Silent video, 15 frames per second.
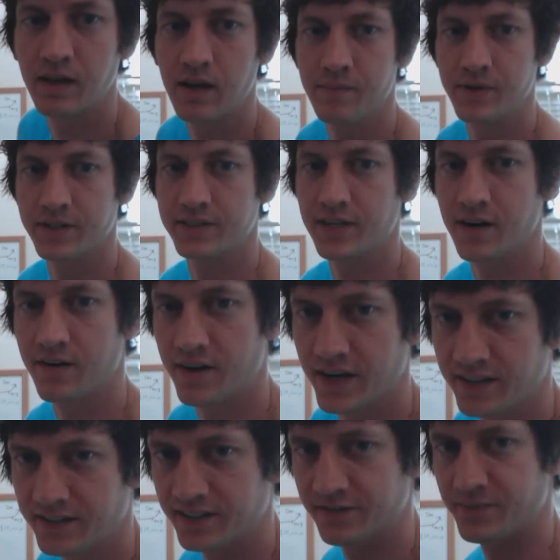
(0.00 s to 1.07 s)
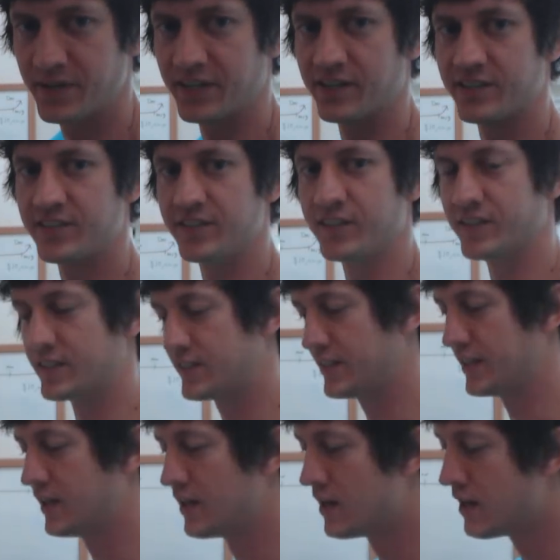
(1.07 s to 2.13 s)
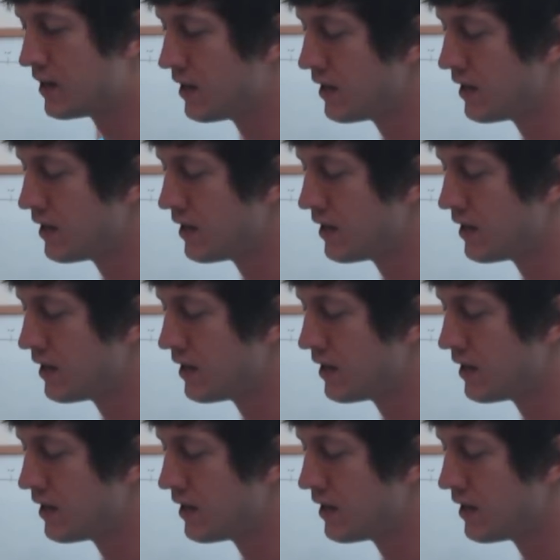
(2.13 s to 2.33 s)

I'm going to start writing these bigger so you can see.